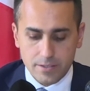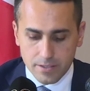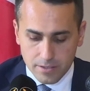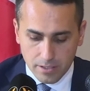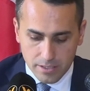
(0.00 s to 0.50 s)

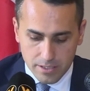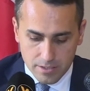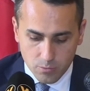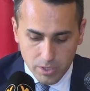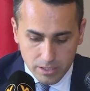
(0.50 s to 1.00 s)

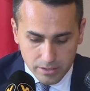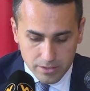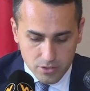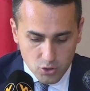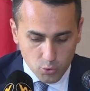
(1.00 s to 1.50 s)
Italy's
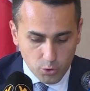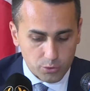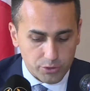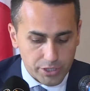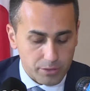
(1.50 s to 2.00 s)
willingness to
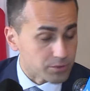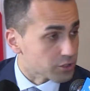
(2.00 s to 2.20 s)
continue the